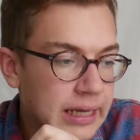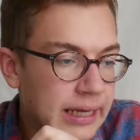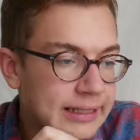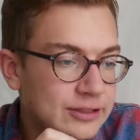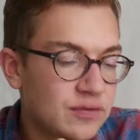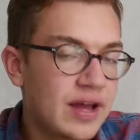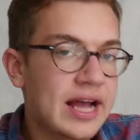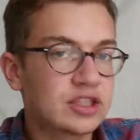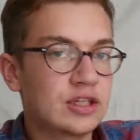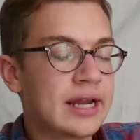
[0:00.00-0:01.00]
And so I've
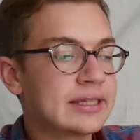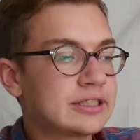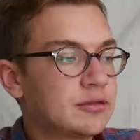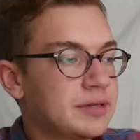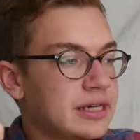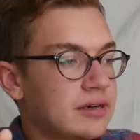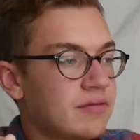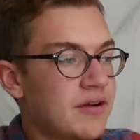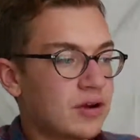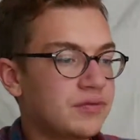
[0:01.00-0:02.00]
actually next to me,
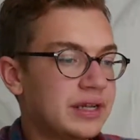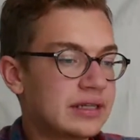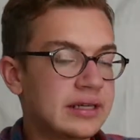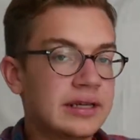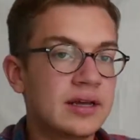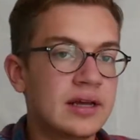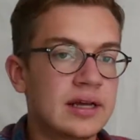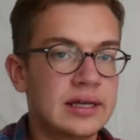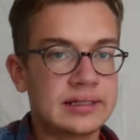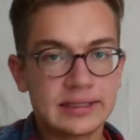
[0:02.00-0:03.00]
very conveniently,
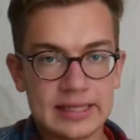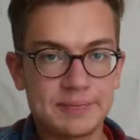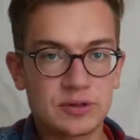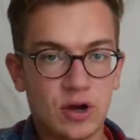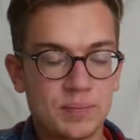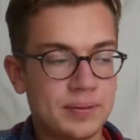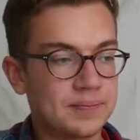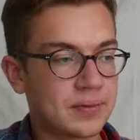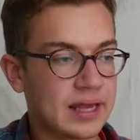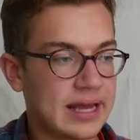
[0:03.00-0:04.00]
this laptop,
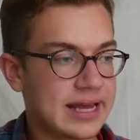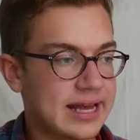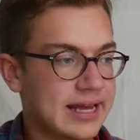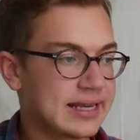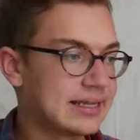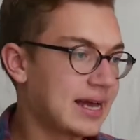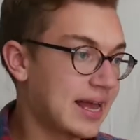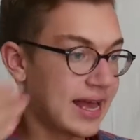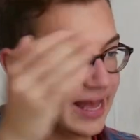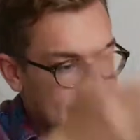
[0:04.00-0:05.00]
and I
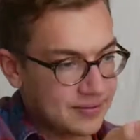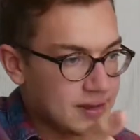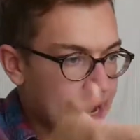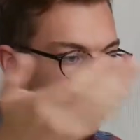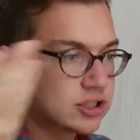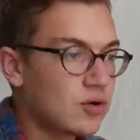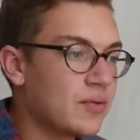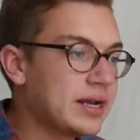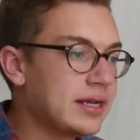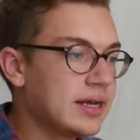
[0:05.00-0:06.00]
have here actually
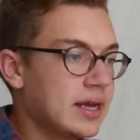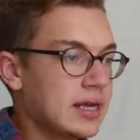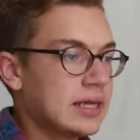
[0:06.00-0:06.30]
already